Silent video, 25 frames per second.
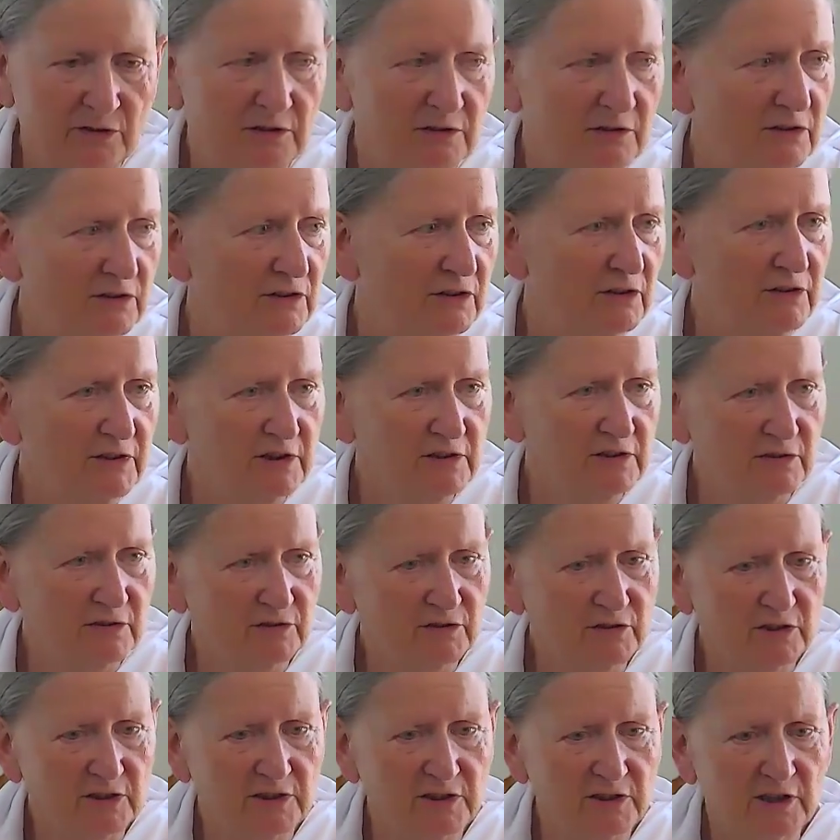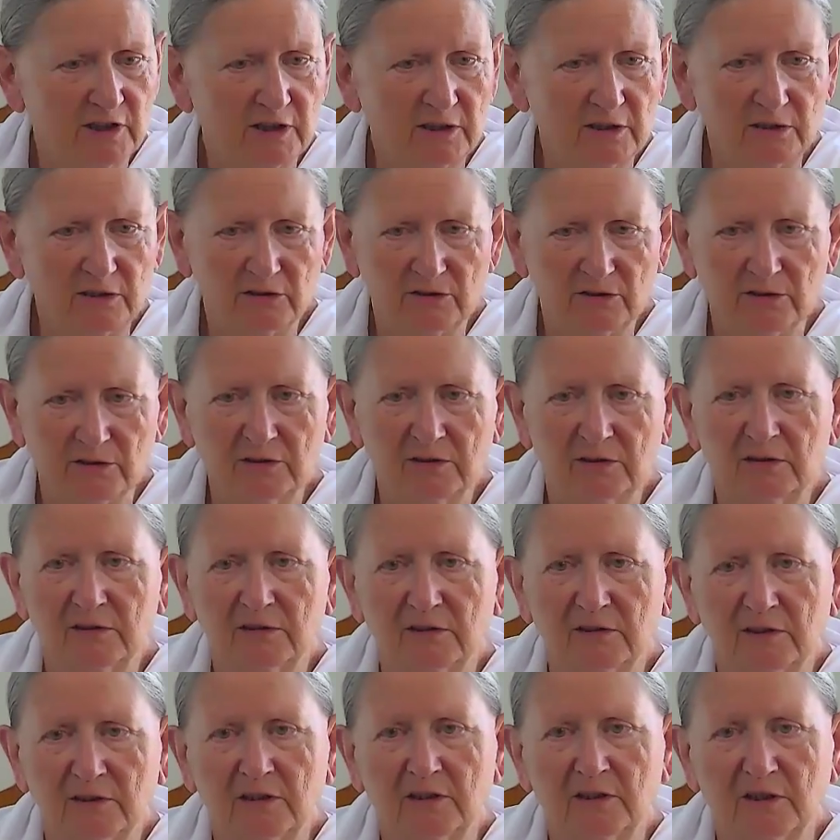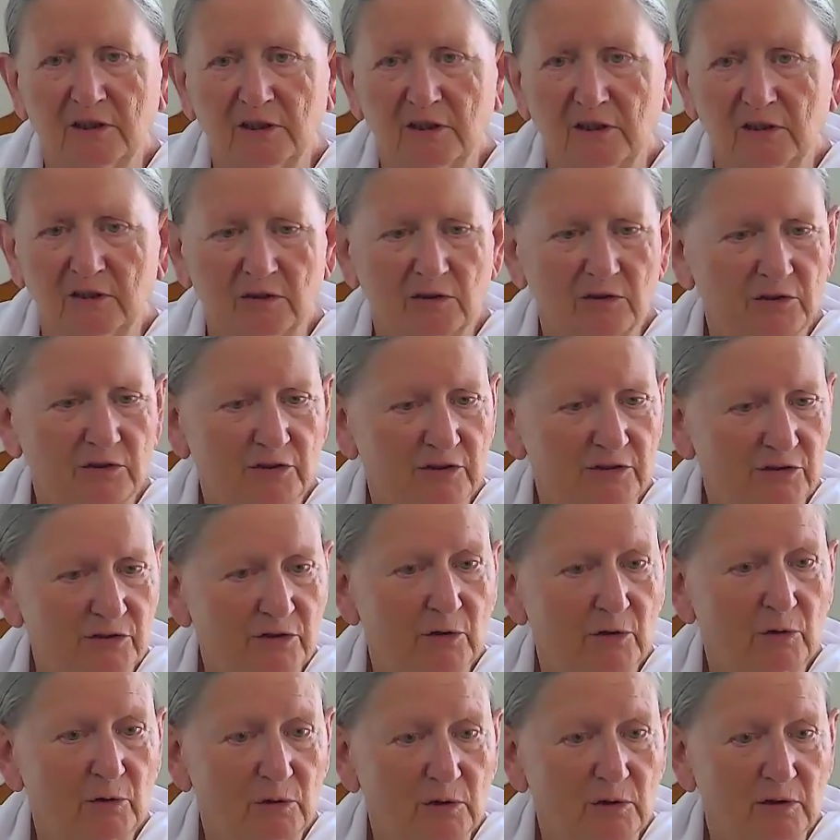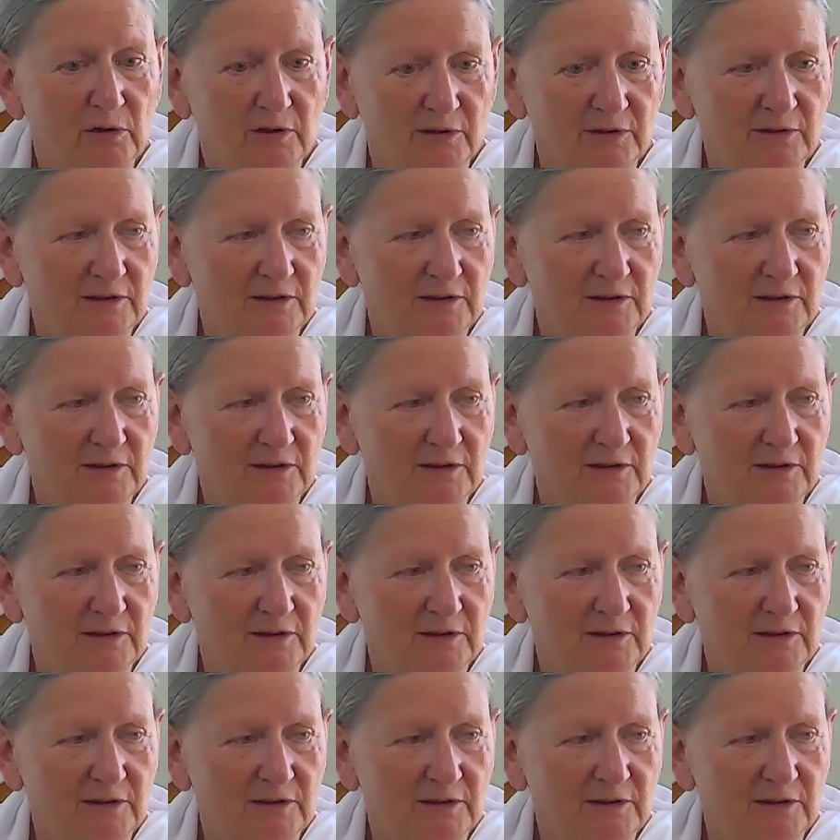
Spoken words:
So there's all the dings on the soul.